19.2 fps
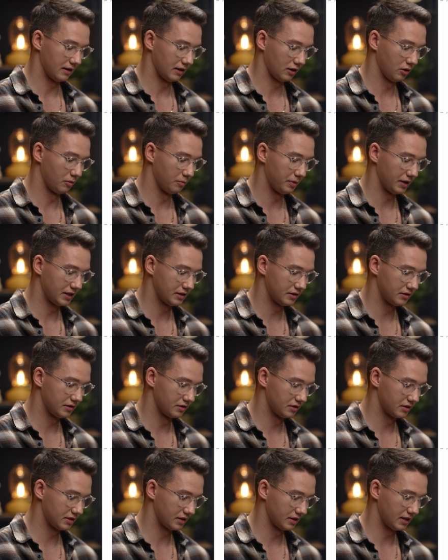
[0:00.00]

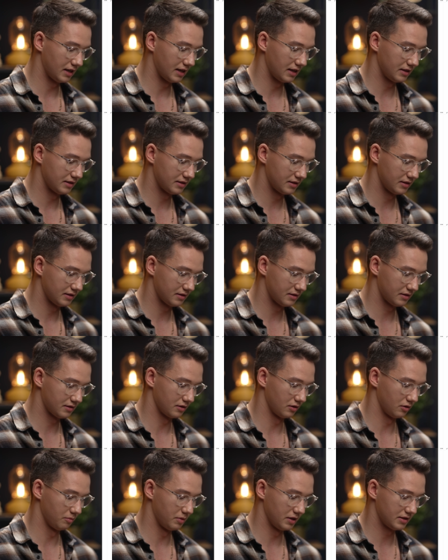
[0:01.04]
competitors analysis.
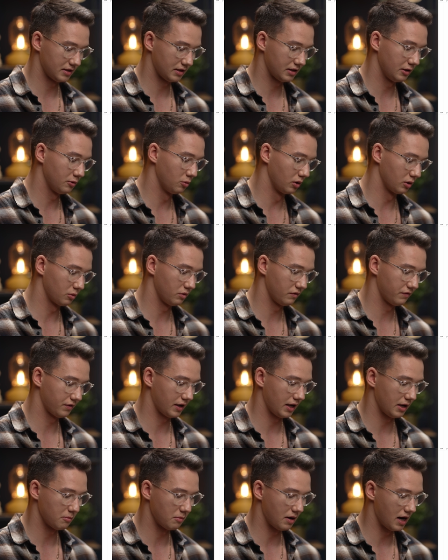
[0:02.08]
So basically what we've
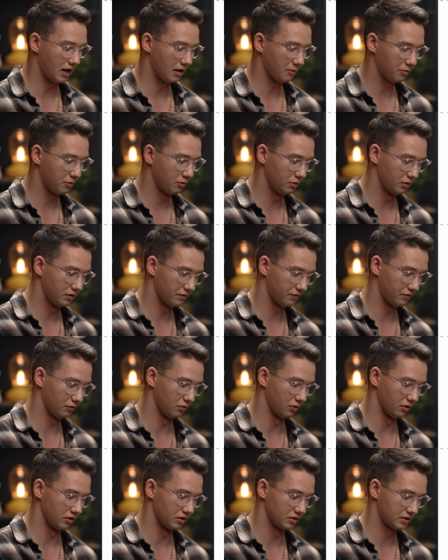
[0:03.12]
came up with
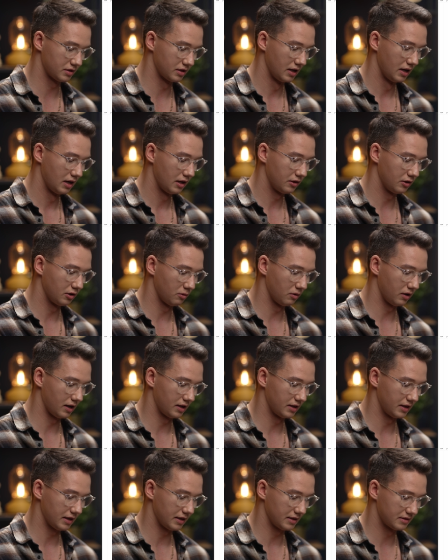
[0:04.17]
was no
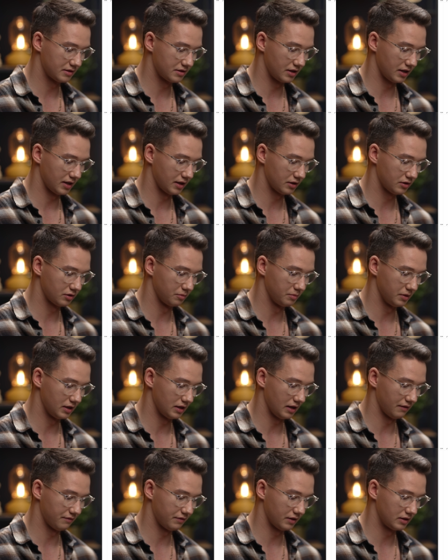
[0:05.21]
one is trying to build
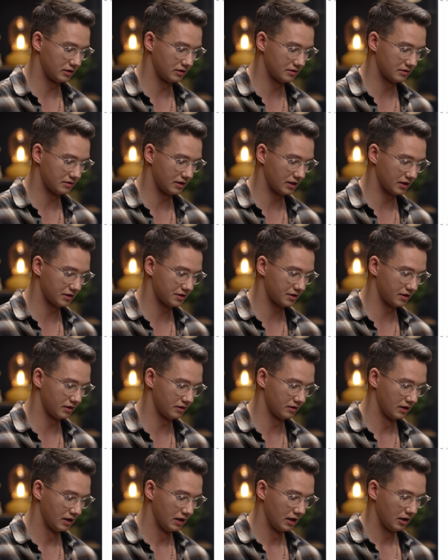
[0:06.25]
a funnel
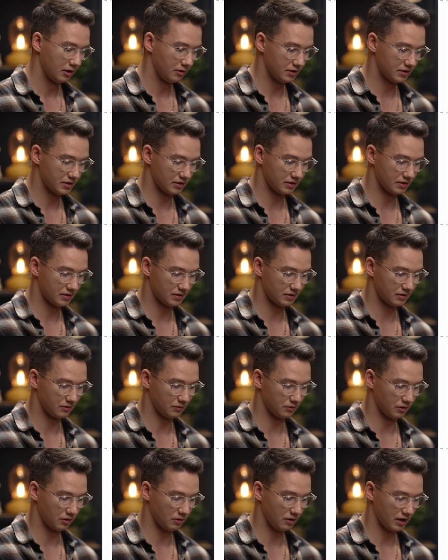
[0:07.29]
structure, which is
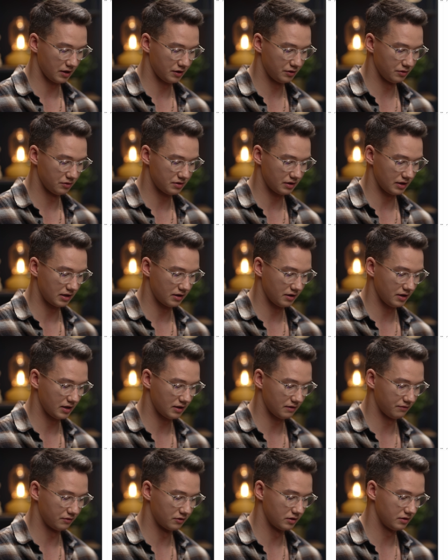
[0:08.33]
a huge area
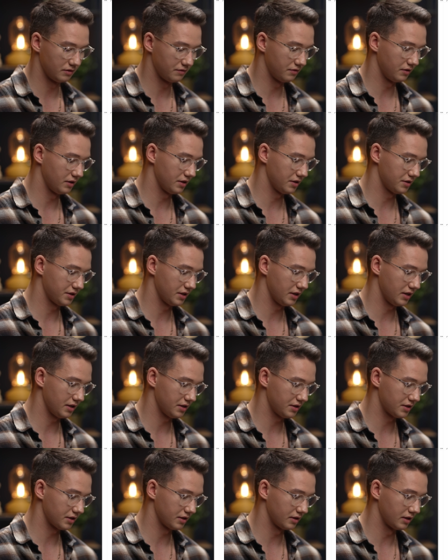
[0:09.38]
for
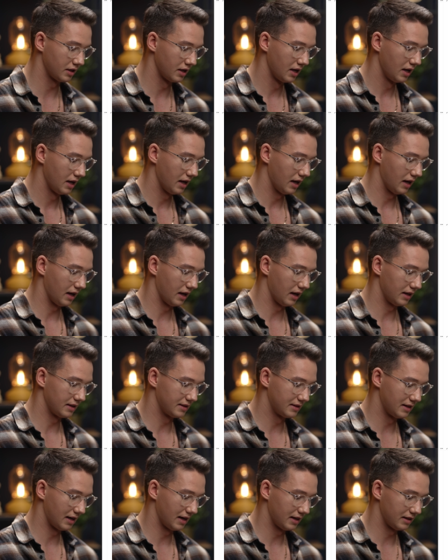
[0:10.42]
differentiation.
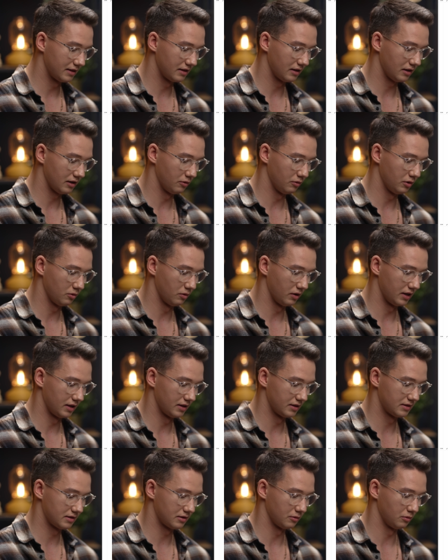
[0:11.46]
Then we
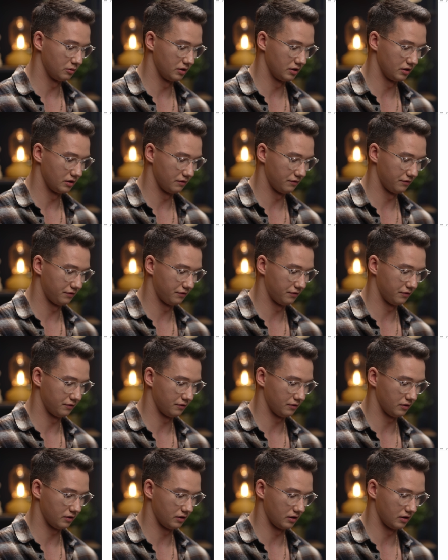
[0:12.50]
went with
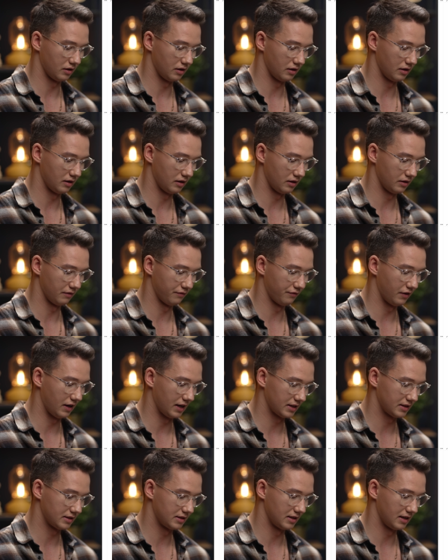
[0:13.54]
the
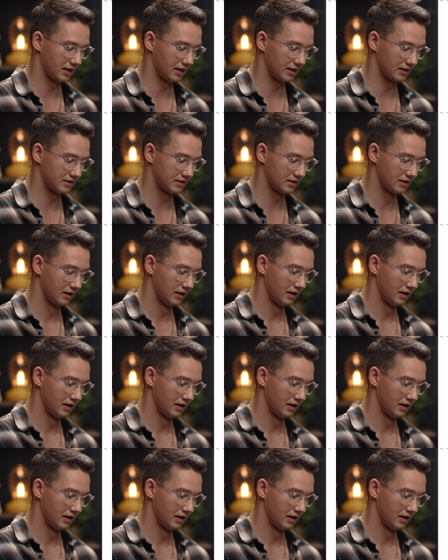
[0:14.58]
fact that